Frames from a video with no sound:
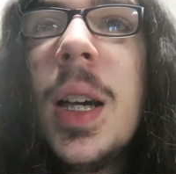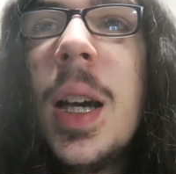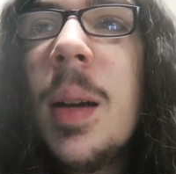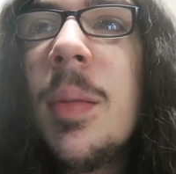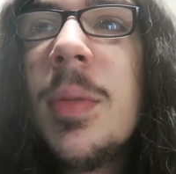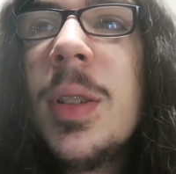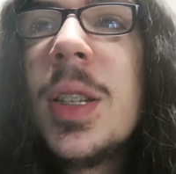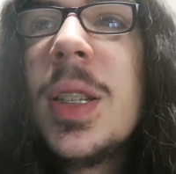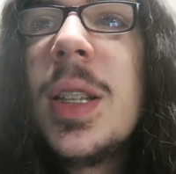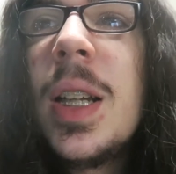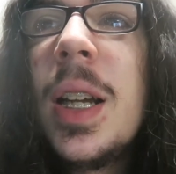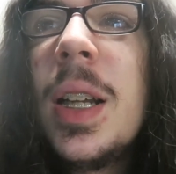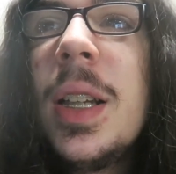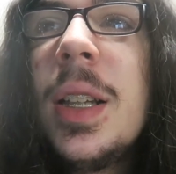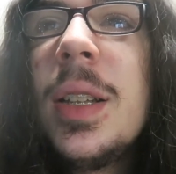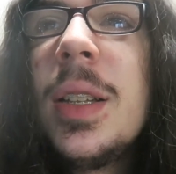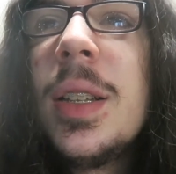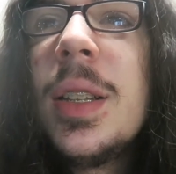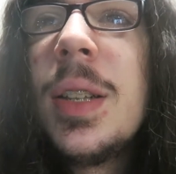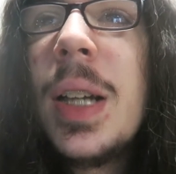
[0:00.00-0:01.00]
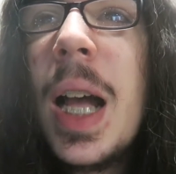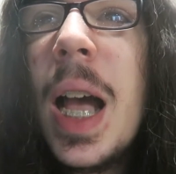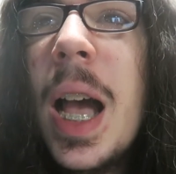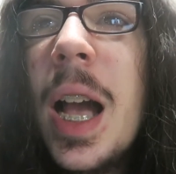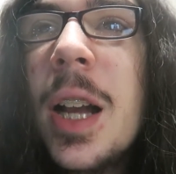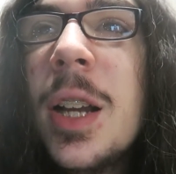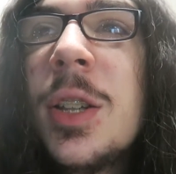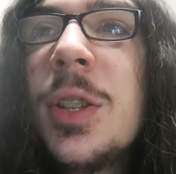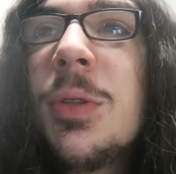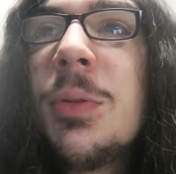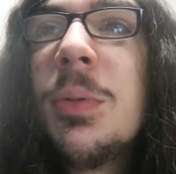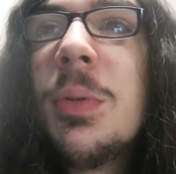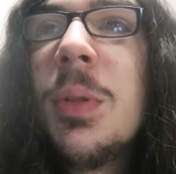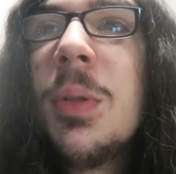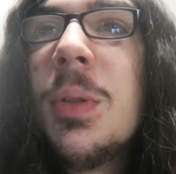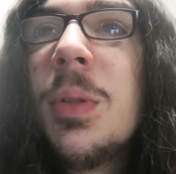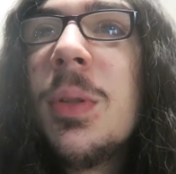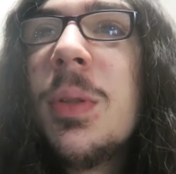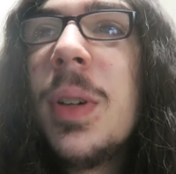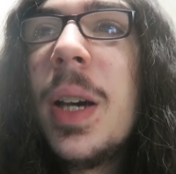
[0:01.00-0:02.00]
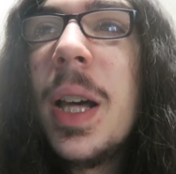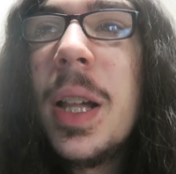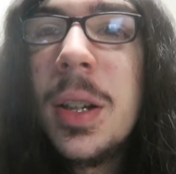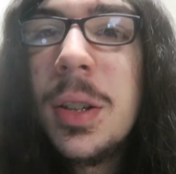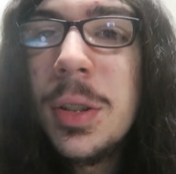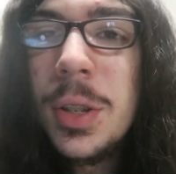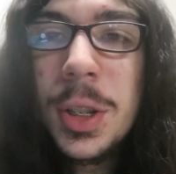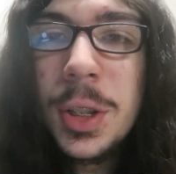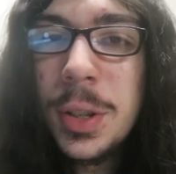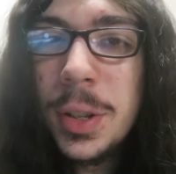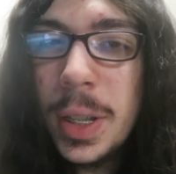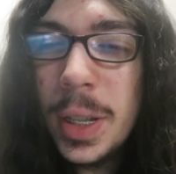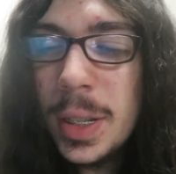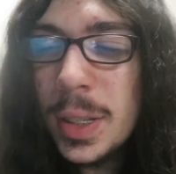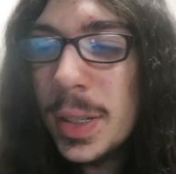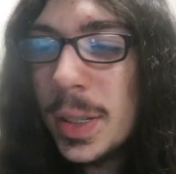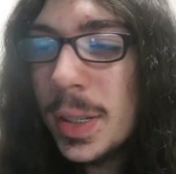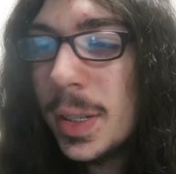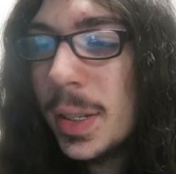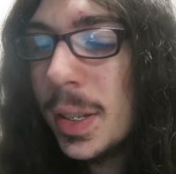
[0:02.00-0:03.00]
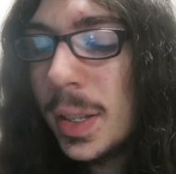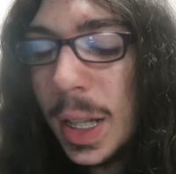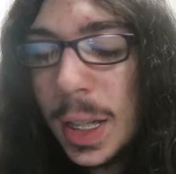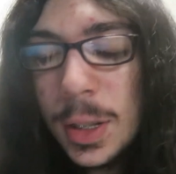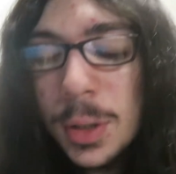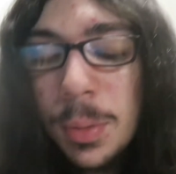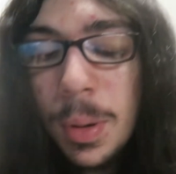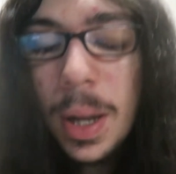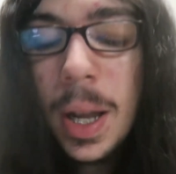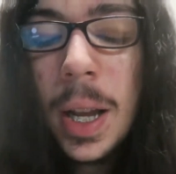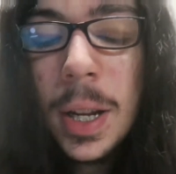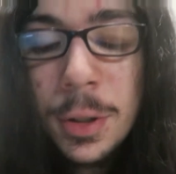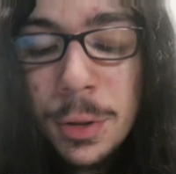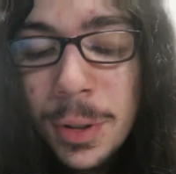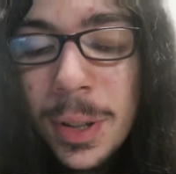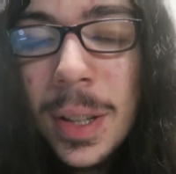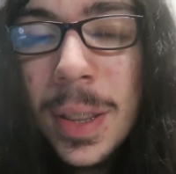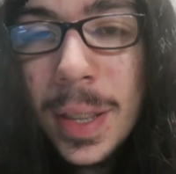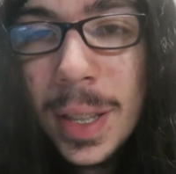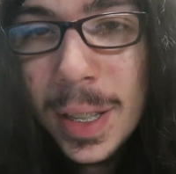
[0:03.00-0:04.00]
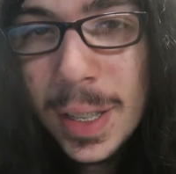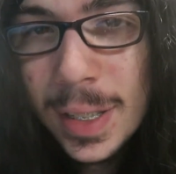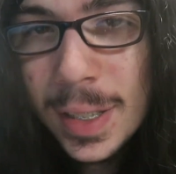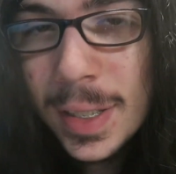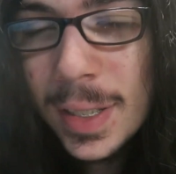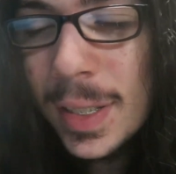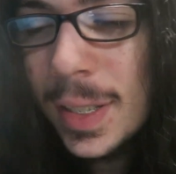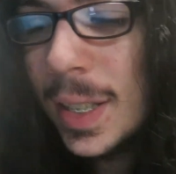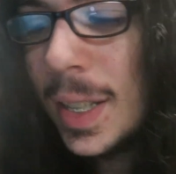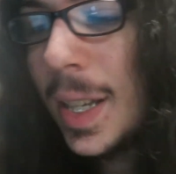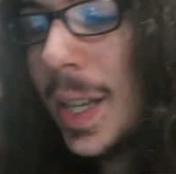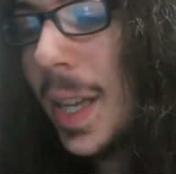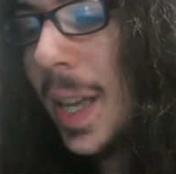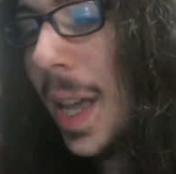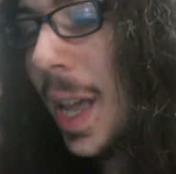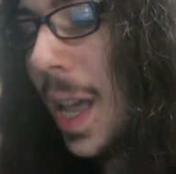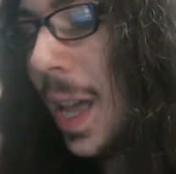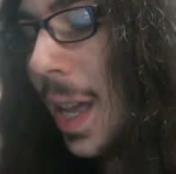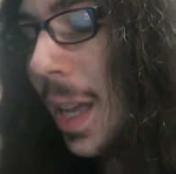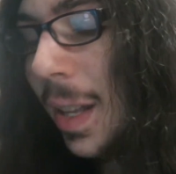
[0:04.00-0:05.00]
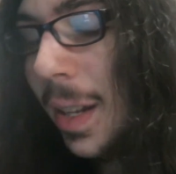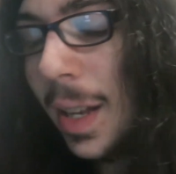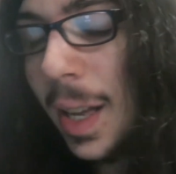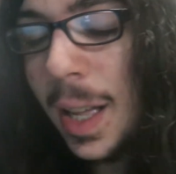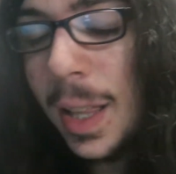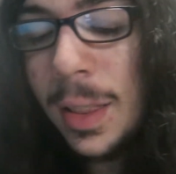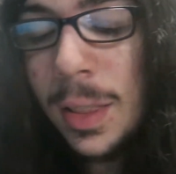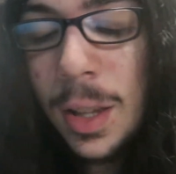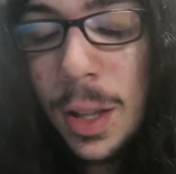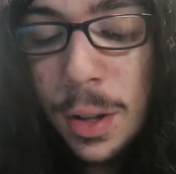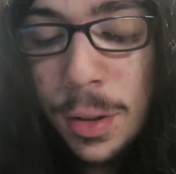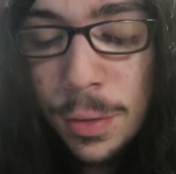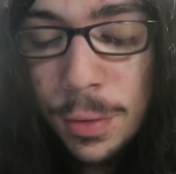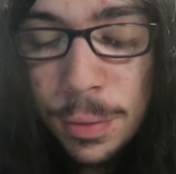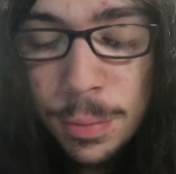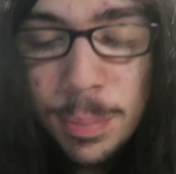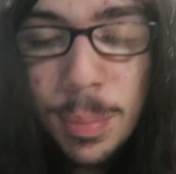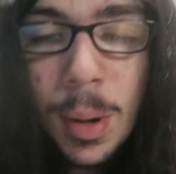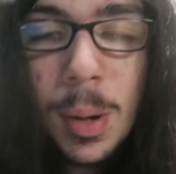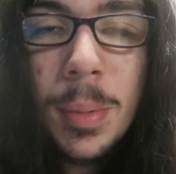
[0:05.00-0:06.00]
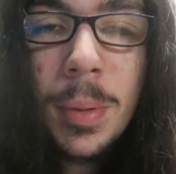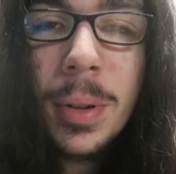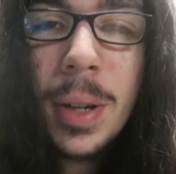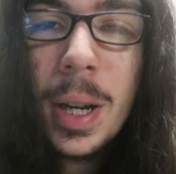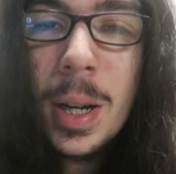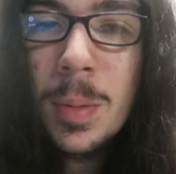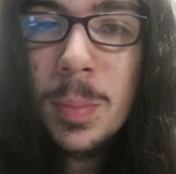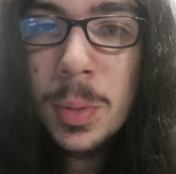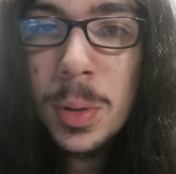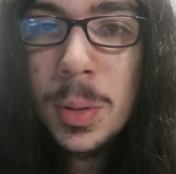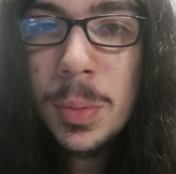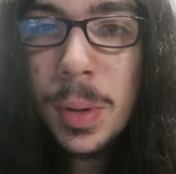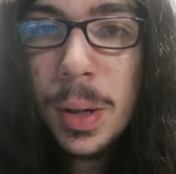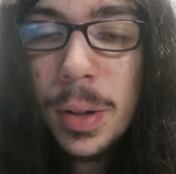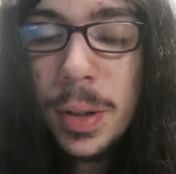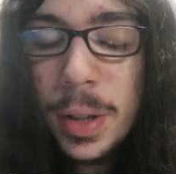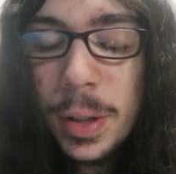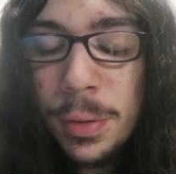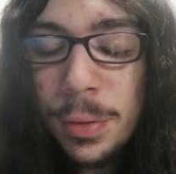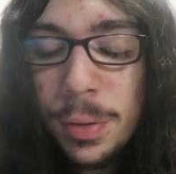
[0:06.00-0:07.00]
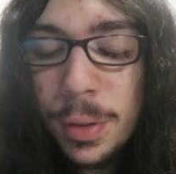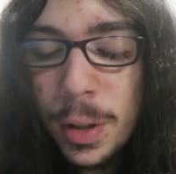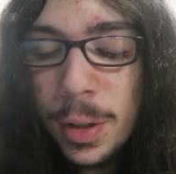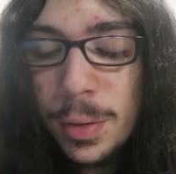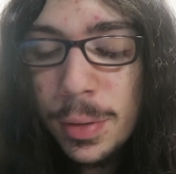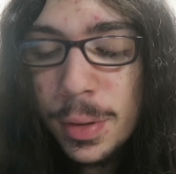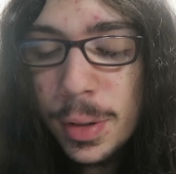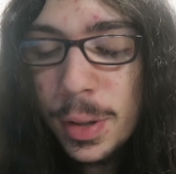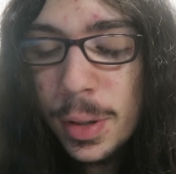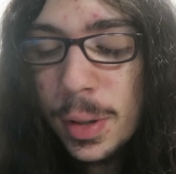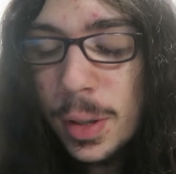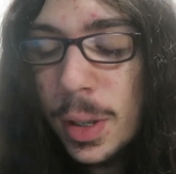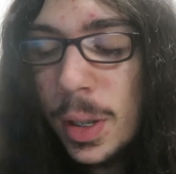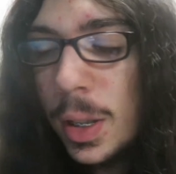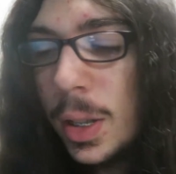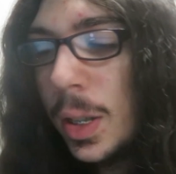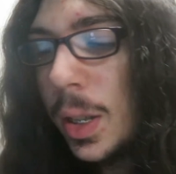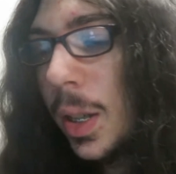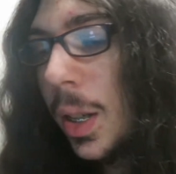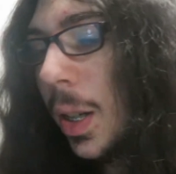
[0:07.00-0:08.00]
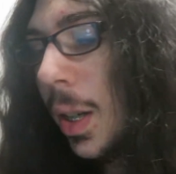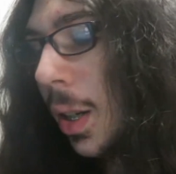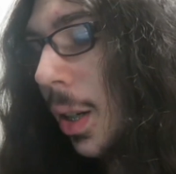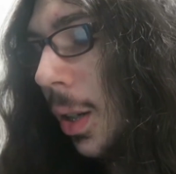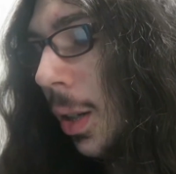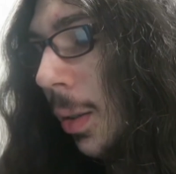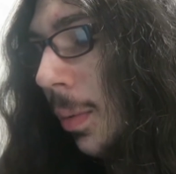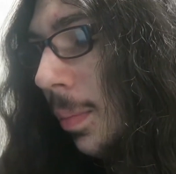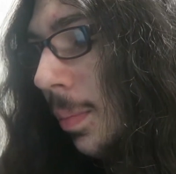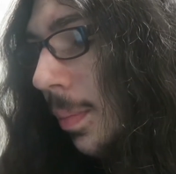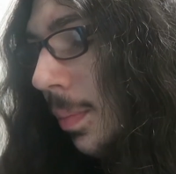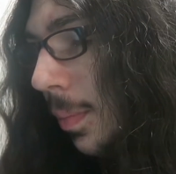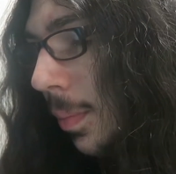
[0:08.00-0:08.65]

I'm just not into actual energy drinks. That's why I drink these, and I love pomegranate blueberry flavor. So